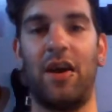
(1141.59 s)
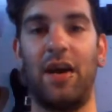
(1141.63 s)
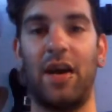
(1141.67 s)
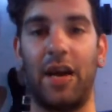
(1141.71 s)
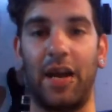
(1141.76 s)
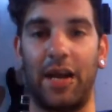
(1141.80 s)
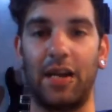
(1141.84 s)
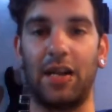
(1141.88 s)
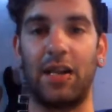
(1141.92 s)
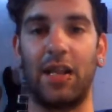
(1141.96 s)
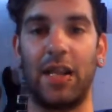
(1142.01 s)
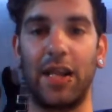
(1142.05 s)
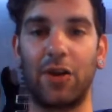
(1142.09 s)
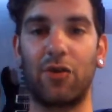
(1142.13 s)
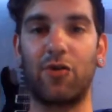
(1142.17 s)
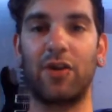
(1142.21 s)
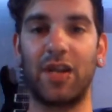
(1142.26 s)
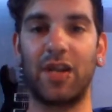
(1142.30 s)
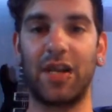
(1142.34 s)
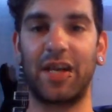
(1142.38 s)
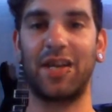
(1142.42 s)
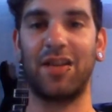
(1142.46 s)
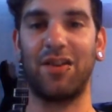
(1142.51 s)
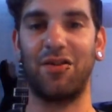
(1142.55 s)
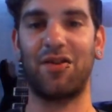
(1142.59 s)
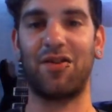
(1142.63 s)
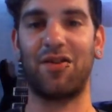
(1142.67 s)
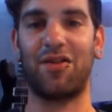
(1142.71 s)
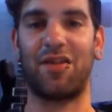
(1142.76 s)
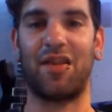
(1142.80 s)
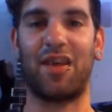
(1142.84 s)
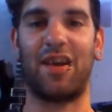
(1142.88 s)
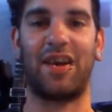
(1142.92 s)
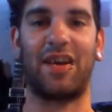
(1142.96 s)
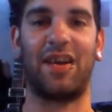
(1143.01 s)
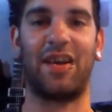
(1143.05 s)
It literally looks
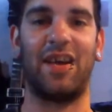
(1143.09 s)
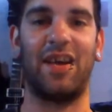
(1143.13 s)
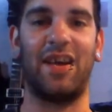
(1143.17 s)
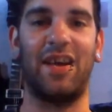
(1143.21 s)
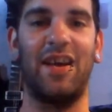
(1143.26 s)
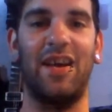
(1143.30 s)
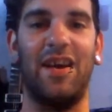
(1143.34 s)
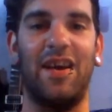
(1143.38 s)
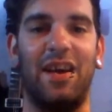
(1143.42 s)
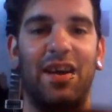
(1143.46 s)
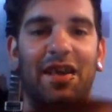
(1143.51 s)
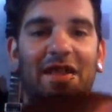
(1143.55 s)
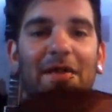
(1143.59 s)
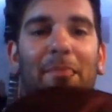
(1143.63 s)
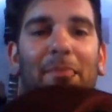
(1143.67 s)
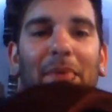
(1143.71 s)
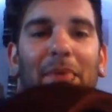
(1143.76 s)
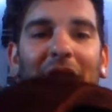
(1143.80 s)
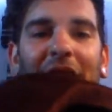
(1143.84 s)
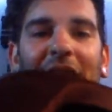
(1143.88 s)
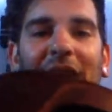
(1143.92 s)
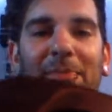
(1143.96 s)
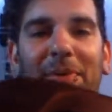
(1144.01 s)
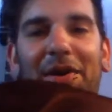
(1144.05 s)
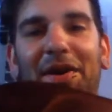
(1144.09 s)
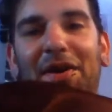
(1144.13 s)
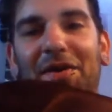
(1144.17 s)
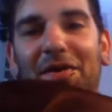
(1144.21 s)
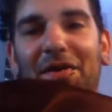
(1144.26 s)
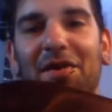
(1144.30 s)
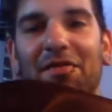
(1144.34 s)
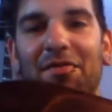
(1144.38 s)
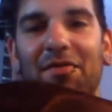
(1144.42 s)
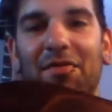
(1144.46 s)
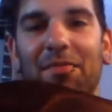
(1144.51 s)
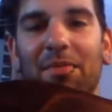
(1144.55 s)
like it's a black
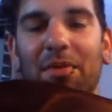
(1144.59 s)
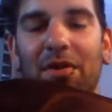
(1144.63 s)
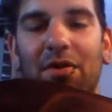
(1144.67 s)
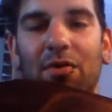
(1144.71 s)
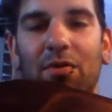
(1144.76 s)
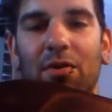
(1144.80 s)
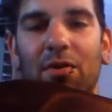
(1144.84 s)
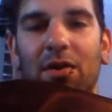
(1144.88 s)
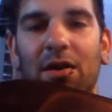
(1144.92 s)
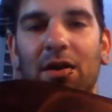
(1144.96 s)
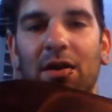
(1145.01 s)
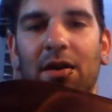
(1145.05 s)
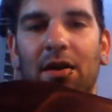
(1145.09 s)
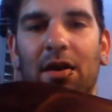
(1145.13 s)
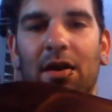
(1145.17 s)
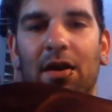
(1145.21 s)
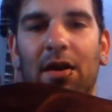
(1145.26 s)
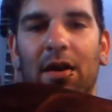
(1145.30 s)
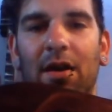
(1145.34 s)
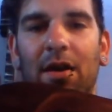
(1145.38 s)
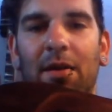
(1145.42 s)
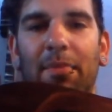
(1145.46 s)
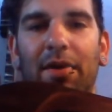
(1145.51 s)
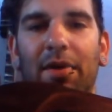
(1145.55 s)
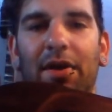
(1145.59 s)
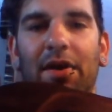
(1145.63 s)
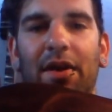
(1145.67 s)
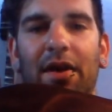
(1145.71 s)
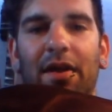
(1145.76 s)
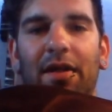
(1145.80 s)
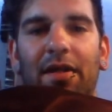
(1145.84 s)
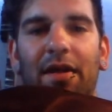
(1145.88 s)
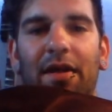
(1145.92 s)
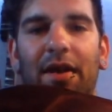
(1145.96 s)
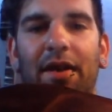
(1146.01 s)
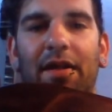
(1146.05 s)
pickguard from the store because
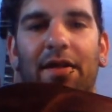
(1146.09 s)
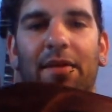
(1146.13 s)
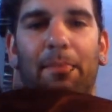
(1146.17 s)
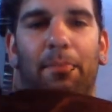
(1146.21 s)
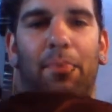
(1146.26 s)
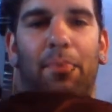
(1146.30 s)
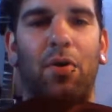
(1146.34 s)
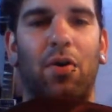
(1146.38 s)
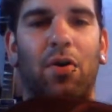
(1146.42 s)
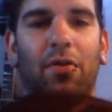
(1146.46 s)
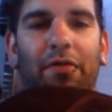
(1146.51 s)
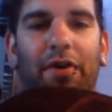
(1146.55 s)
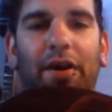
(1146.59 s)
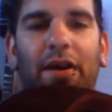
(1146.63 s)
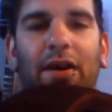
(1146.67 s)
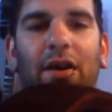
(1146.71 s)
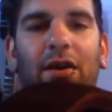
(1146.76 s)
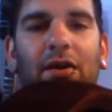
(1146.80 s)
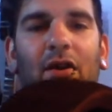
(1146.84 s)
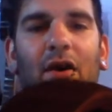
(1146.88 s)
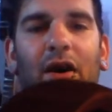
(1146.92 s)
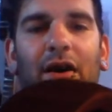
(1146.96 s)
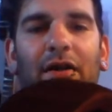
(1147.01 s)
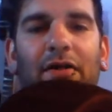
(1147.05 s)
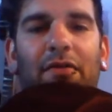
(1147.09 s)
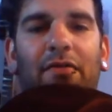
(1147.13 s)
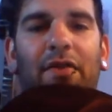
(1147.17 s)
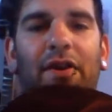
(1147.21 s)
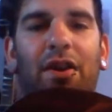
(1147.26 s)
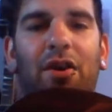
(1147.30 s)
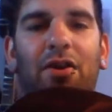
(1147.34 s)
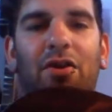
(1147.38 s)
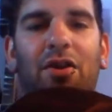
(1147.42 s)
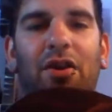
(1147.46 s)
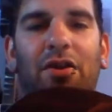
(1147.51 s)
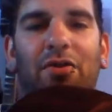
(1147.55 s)
it's a perfect gloss
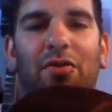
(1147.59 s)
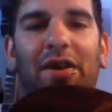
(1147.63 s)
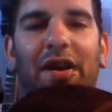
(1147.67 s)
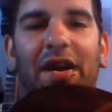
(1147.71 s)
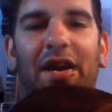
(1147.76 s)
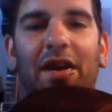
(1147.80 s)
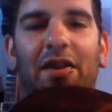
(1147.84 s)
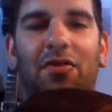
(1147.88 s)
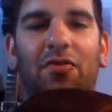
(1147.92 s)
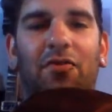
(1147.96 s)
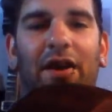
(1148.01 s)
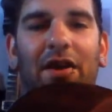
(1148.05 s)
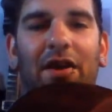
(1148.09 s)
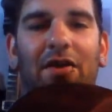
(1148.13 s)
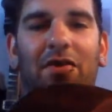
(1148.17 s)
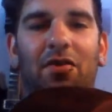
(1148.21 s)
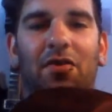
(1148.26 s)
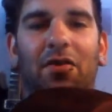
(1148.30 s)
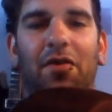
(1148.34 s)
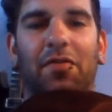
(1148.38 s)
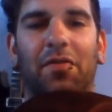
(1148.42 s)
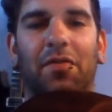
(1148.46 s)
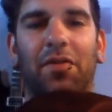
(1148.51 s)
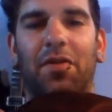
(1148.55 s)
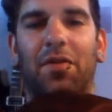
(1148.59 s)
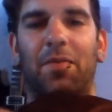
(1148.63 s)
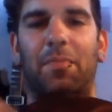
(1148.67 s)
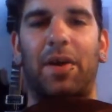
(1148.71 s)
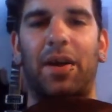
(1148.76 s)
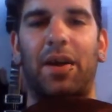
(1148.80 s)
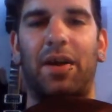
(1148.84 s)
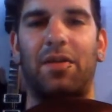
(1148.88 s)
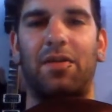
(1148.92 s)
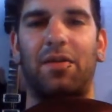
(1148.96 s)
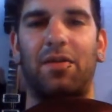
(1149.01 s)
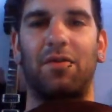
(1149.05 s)
finish, and you can't scratch it off because it
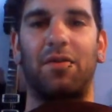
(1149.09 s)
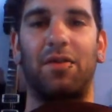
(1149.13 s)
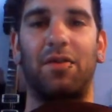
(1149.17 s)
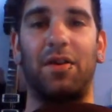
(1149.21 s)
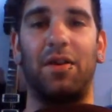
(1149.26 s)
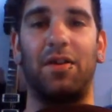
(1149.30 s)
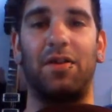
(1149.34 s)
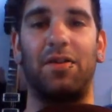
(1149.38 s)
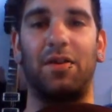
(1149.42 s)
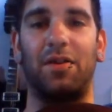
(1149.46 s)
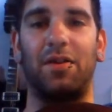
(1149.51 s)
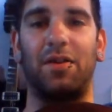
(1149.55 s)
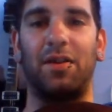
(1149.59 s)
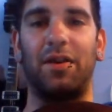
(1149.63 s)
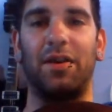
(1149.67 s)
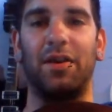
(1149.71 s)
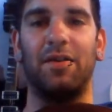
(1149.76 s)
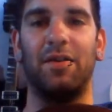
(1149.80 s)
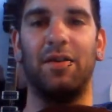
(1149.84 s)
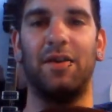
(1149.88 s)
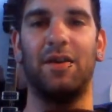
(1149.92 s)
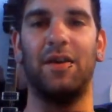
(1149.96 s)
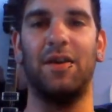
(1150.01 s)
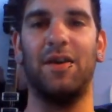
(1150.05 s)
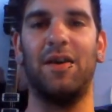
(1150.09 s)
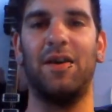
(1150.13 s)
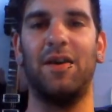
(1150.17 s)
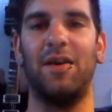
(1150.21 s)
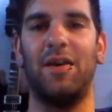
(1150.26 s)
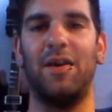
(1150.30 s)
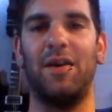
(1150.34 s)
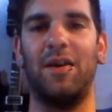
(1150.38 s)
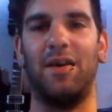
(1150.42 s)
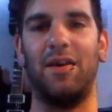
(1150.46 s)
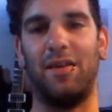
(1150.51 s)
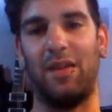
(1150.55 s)
paints underneath the clear
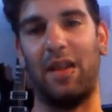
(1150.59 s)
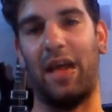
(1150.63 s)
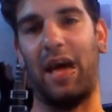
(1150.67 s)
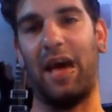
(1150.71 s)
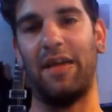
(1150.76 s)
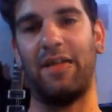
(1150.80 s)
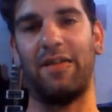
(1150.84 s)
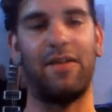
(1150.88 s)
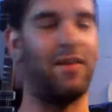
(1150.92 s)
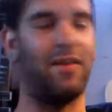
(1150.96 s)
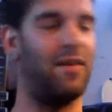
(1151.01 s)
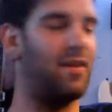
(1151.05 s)
glass.